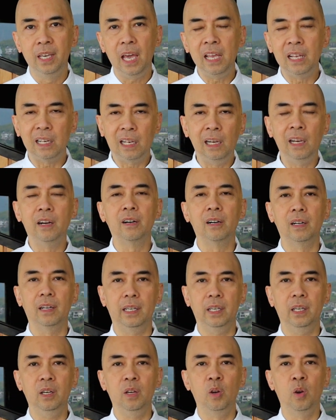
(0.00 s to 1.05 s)
And
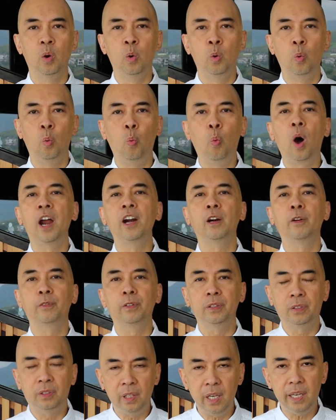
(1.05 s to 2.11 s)
clearly, one of
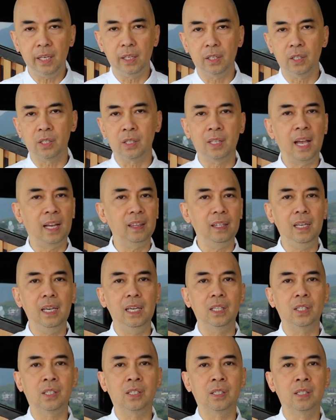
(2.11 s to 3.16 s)
the things that
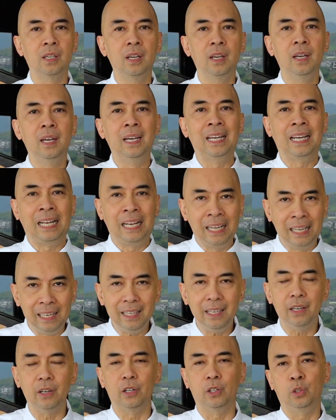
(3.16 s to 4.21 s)
is
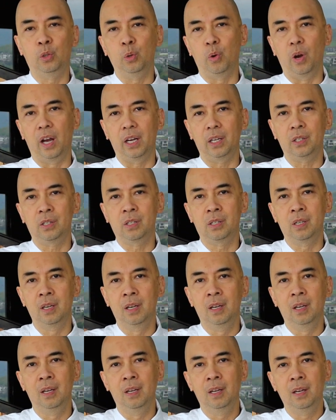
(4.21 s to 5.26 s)
clear to us
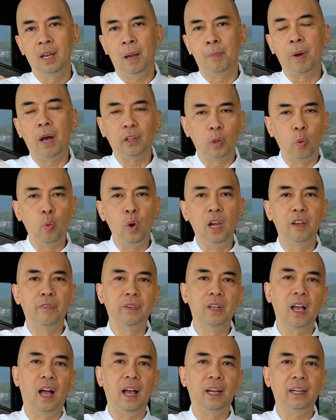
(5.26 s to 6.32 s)
about the will
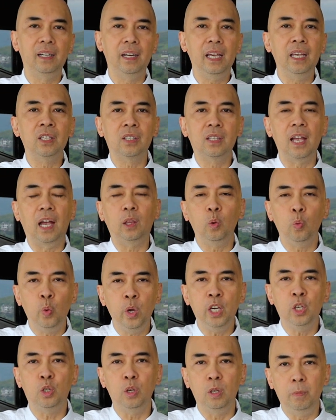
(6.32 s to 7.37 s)
of God is that
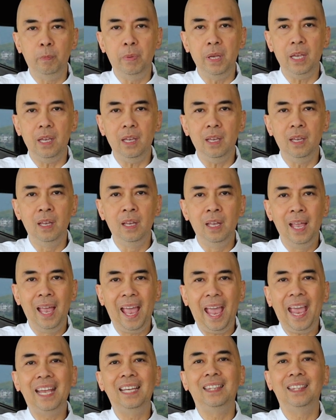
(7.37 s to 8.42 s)
we should be
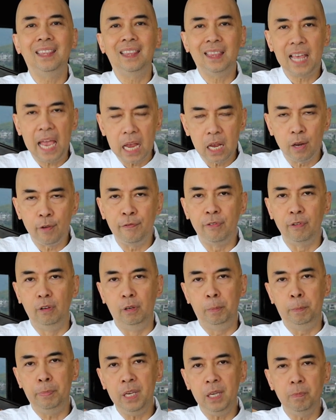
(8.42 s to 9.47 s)
a
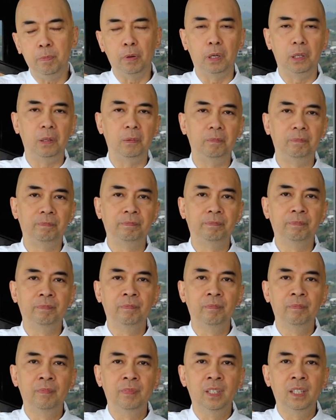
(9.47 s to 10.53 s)
thankful people.
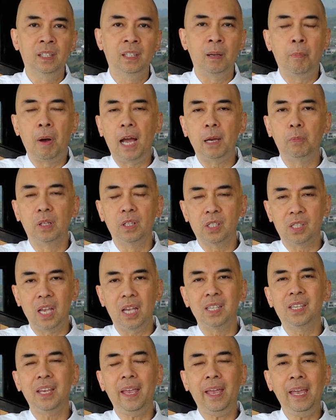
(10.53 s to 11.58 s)
The Bible
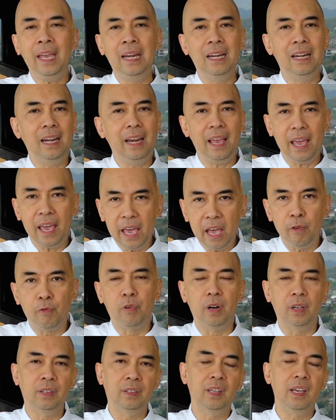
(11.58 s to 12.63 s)
says, "In
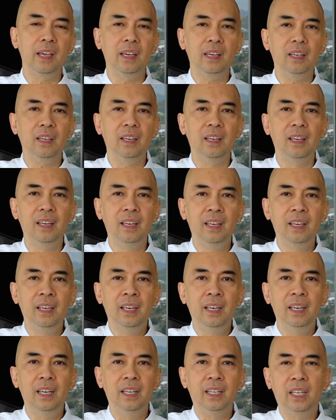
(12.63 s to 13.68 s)
everything,
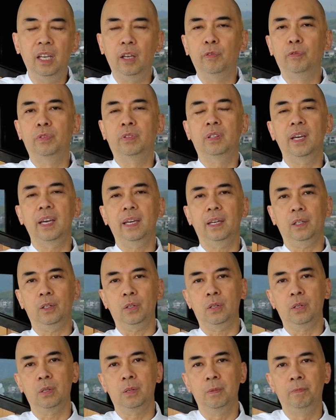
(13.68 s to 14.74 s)
give
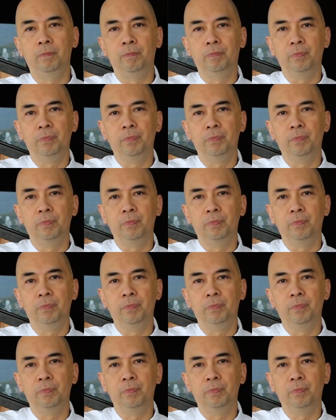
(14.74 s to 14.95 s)
thanks."